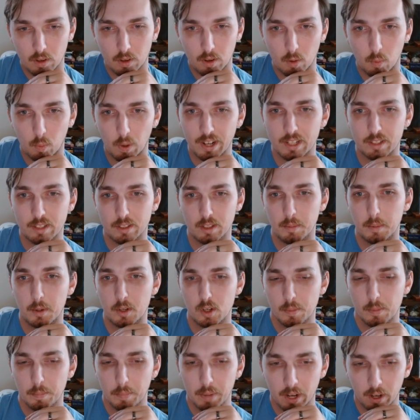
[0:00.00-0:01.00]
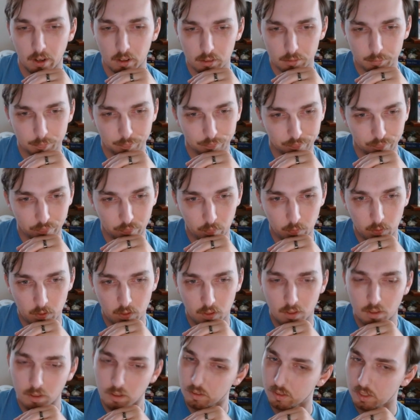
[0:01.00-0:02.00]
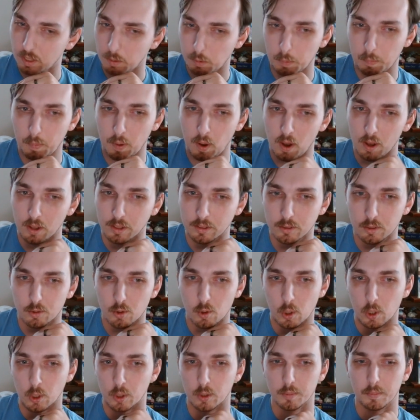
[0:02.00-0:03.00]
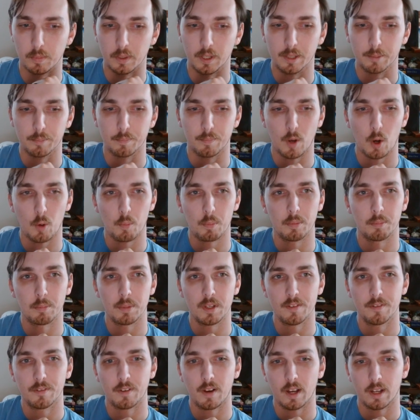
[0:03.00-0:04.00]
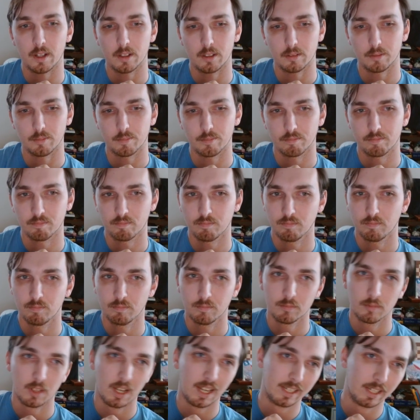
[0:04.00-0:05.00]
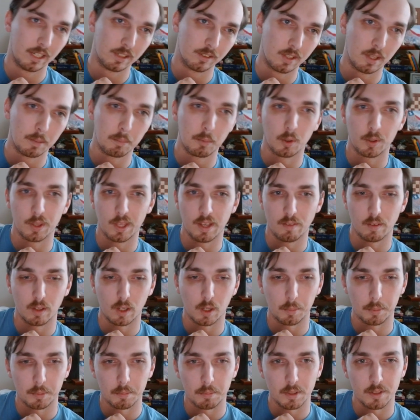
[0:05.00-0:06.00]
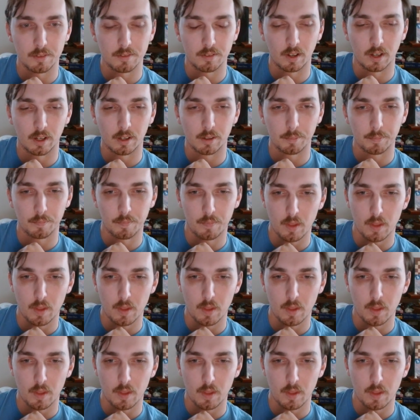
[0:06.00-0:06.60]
White has the bishop pair. Doubled pawns, true, but open b file. I guess they both have an open b file.